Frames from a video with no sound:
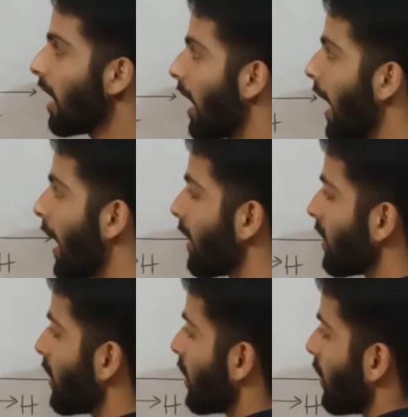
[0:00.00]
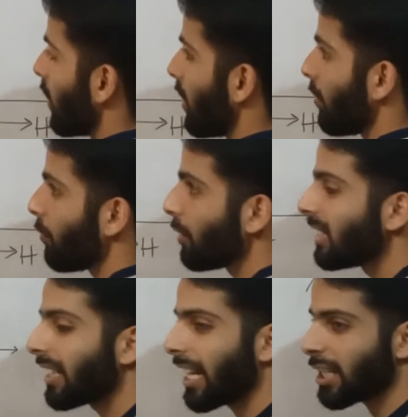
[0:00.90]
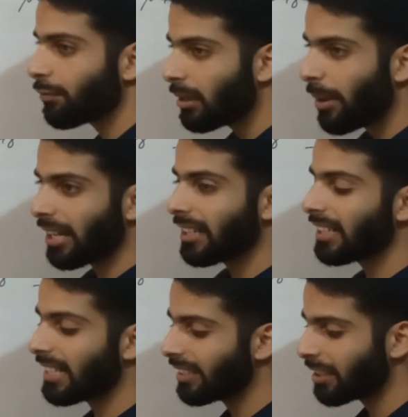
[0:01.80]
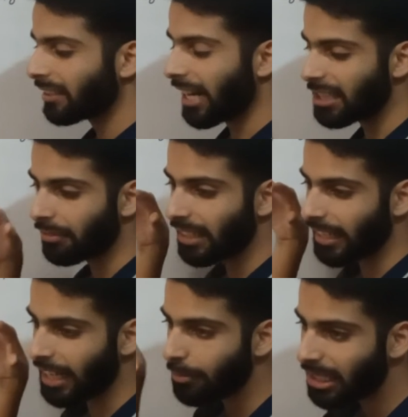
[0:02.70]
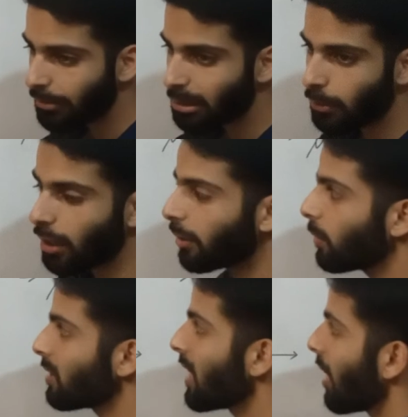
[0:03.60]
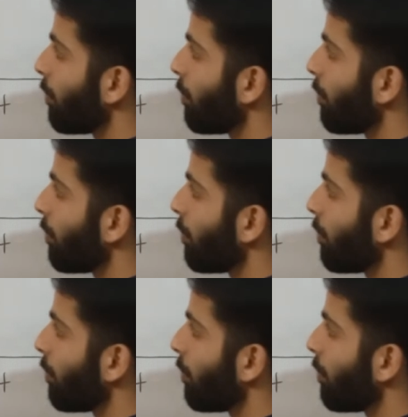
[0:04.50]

and with the gradual magnetization, gradual alignment of the molecules,